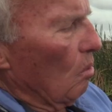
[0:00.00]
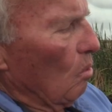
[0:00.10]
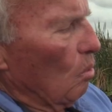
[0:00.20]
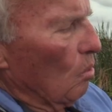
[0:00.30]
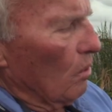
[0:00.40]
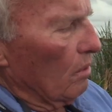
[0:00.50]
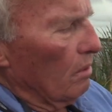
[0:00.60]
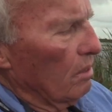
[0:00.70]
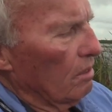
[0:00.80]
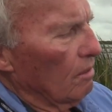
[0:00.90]
or
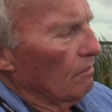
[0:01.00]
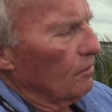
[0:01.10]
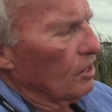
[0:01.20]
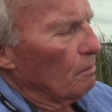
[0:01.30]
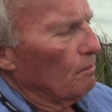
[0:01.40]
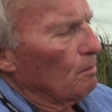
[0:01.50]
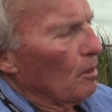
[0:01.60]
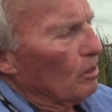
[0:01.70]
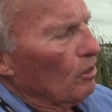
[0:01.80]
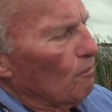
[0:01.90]
if you can
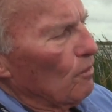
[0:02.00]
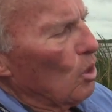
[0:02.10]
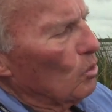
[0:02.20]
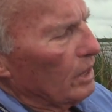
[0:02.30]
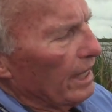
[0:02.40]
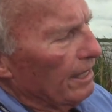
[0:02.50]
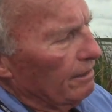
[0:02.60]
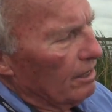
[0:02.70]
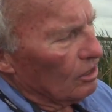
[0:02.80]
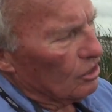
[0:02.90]
plug your phone
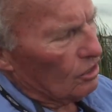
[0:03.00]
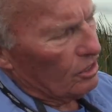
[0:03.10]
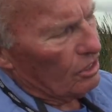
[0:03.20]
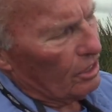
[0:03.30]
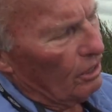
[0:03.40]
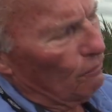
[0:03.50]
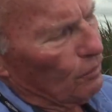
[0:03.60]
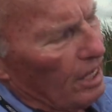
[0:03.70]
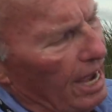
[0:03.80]
in, there's a deal for the